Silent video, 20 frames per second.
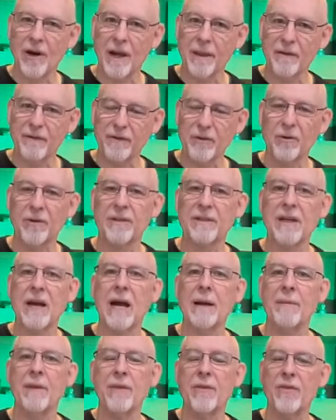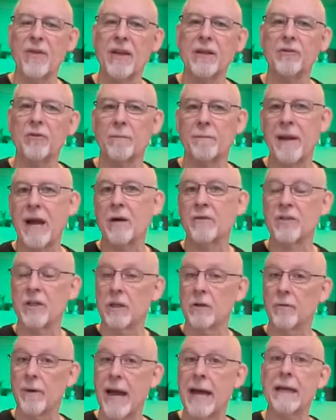on the floor tom and things are
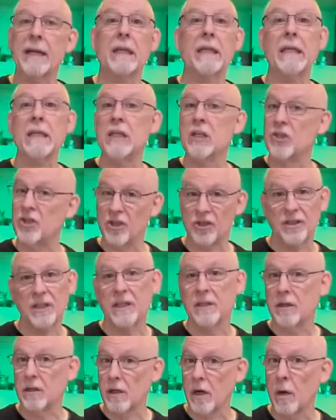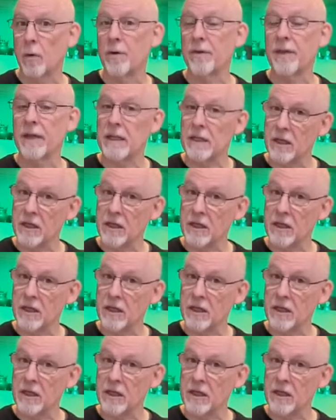bouncing erratically, you just need to go with it.